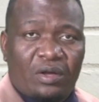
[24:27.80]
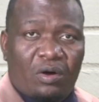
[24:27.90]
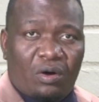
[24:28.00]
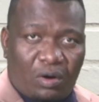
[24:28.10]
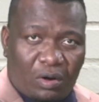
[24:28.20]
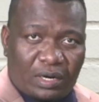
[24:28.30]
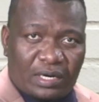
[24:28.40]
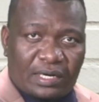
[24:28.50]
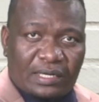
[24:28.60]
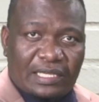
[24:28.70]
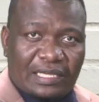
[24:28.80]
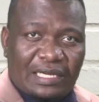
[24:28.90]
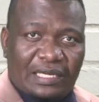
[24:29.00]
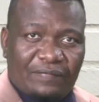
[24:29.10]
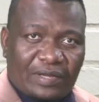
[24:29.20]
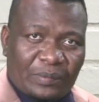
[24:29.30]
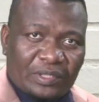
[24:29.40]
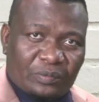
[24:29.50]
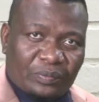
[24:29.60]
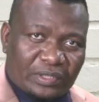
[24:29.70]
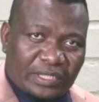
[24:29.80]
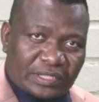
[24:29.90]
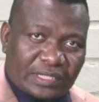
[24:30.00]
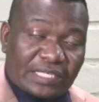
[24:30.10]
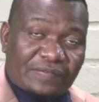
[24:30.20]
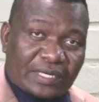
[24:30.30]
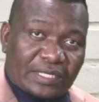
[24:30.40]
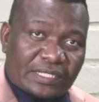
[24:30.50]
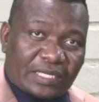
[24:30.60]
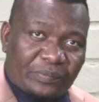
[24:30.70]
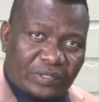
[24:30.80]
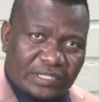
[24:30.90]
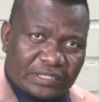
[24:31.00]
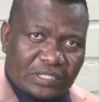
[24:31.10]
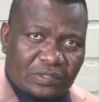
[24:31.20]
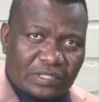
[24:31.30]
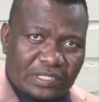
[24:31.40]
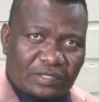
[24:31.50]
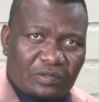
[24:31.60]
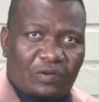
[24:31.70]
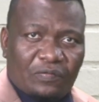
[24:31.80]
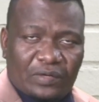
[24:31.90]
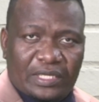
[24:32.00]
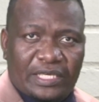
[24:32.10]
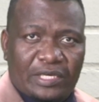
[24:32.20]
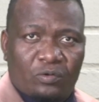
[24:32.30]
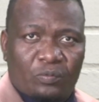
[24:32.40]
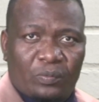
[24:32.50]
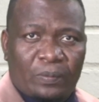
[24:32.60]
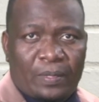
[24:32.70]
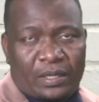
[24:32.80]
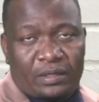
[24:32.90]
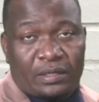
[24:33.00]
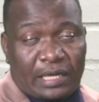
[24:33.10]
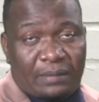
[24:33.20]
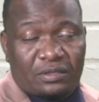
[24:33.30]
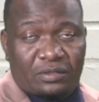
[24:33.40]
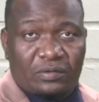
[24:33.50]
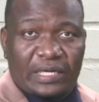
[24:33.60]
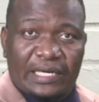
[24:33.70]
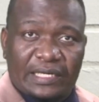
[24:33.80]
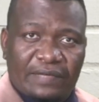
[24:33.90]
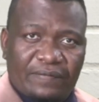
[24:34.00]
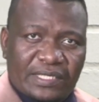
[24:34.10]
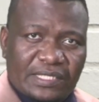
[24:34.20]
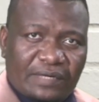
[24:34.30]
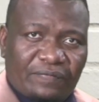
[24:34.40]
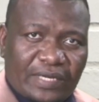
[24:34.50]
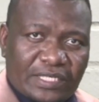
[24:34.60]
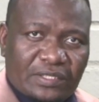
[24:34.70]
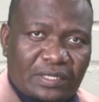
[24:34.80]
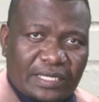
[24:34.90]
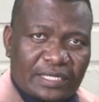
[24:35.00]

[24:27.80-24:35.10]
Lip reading: on the environmental protection as far as that project is concerned. Hopefully he will come through and give us a reflection on that.